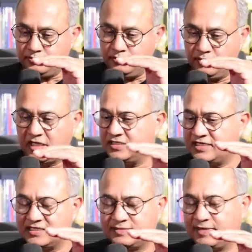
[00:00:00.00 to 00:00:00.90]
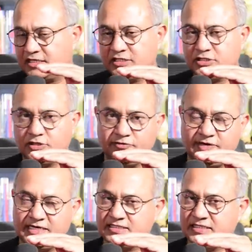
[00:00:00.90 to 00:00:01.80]
there is an expectation of,
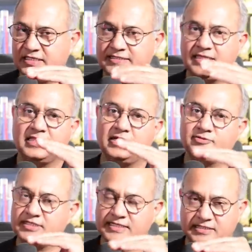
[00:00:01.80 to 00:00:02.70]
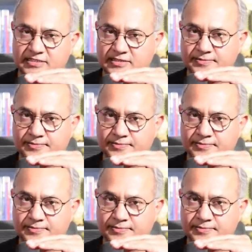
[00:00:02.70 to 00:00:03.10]
let's say, 10,000 deaths.